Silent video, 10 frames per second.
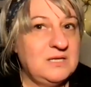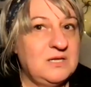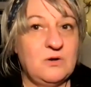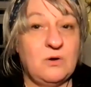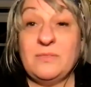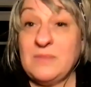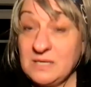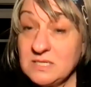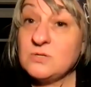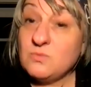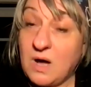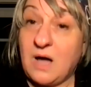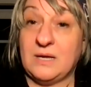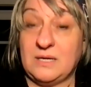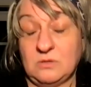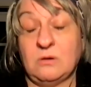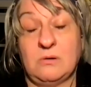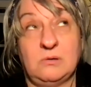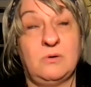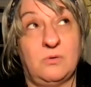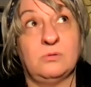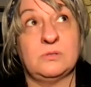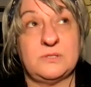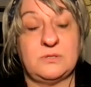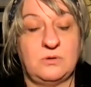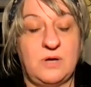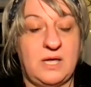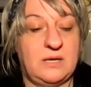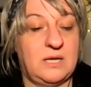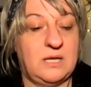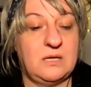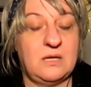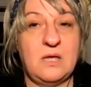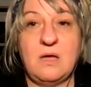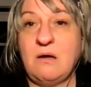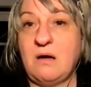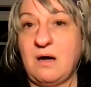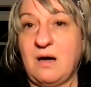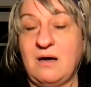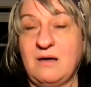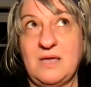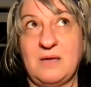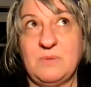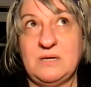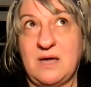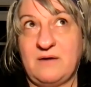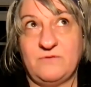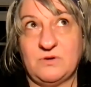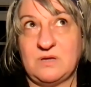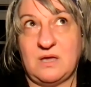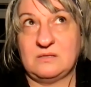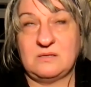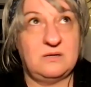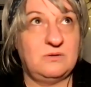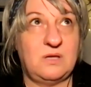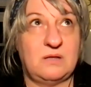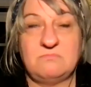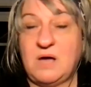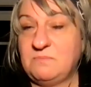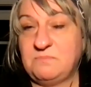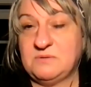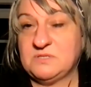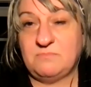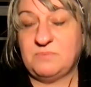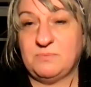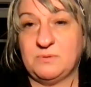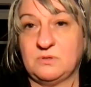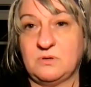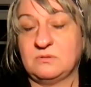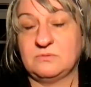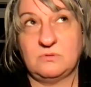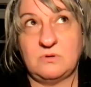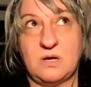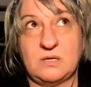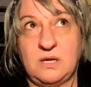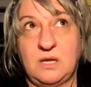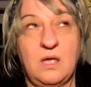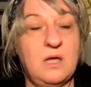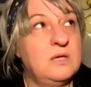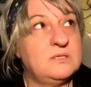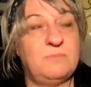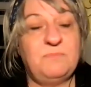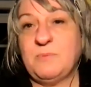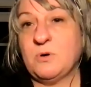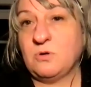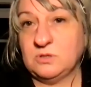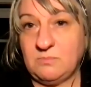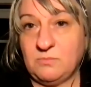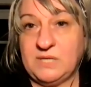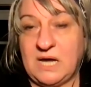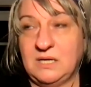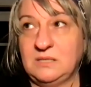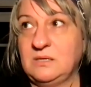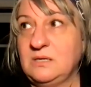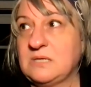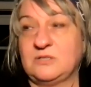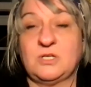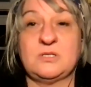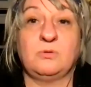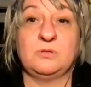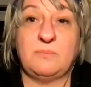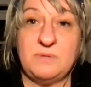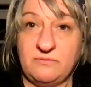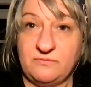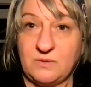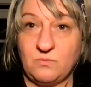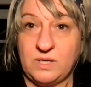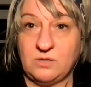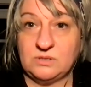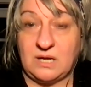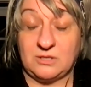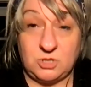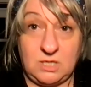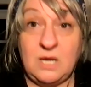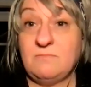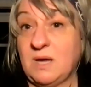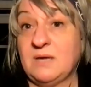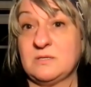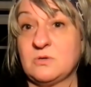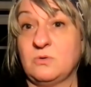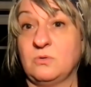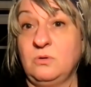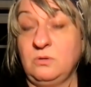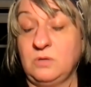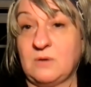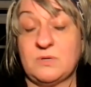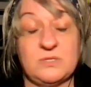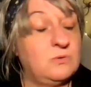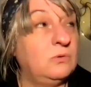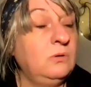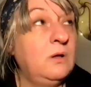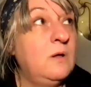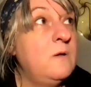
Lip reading: And this is why, though, also, Eric, I am an advocate. I know that some people do not agree. Some people call them modalities. I just call them different way of touching. In our school,